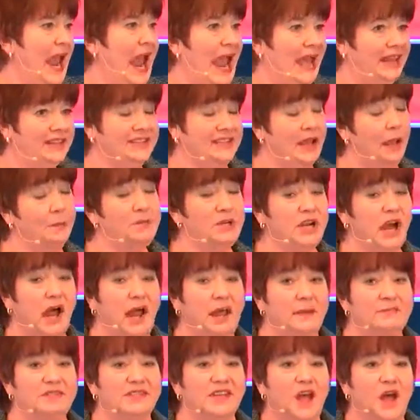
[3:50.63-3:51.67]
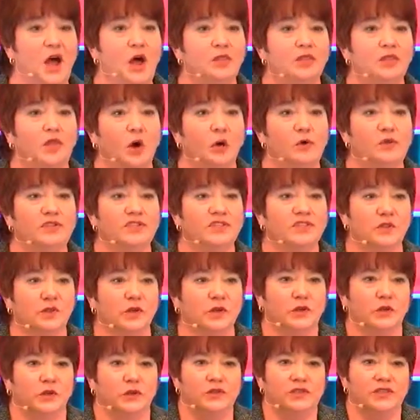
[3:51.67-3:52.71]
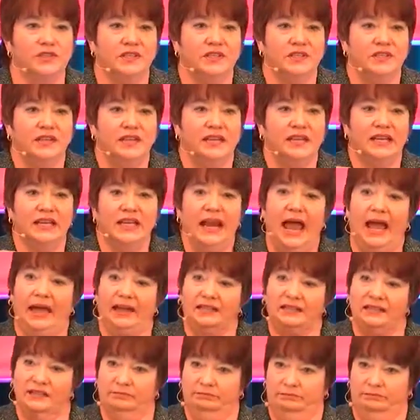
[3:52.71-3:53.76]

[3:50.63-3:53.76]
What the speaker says: And sometimes those circles connect,